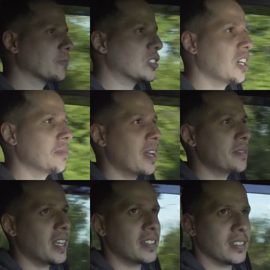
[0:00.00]
Sometimes
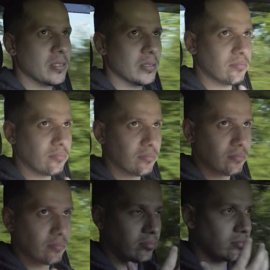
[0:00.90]
it gets a little
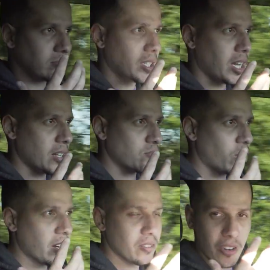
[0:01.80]
kind of
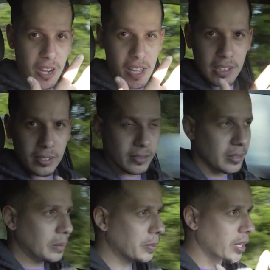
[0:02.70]
right on your head,
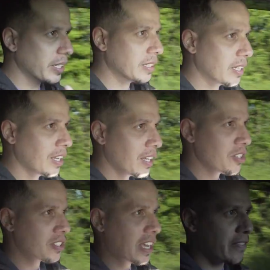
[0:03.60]
but you
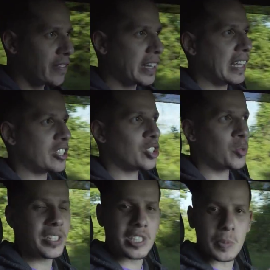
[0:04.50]
just gotta find that
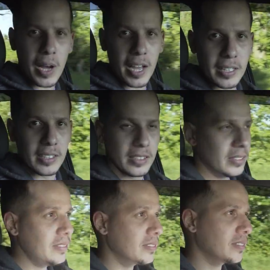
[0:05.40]
sweet spot
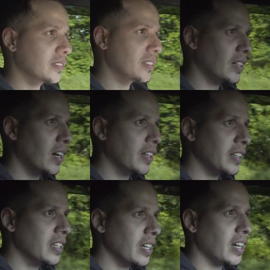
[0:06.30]
on
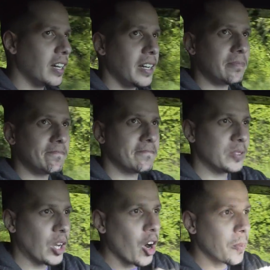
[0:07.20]
the
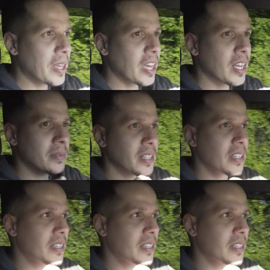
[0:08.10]
RPMs and